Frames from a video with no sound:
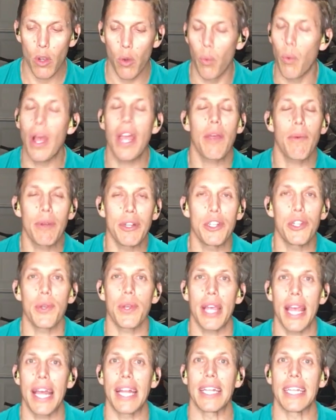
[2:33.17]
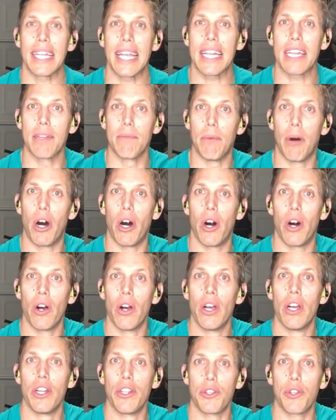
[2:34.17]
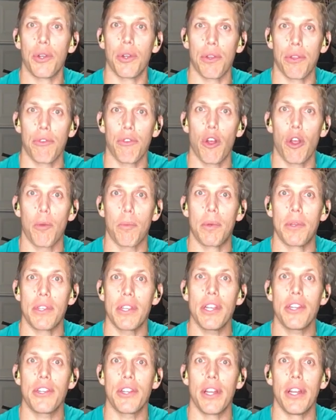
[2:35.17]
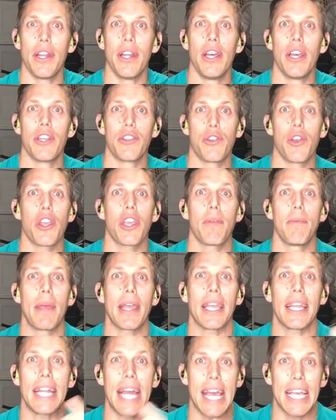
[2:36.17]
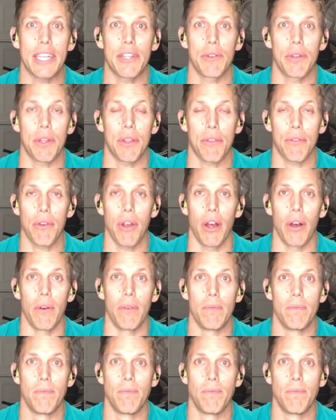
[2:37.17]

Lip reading: way in which you can get the ball to your throwing position so you can make an accurate throw.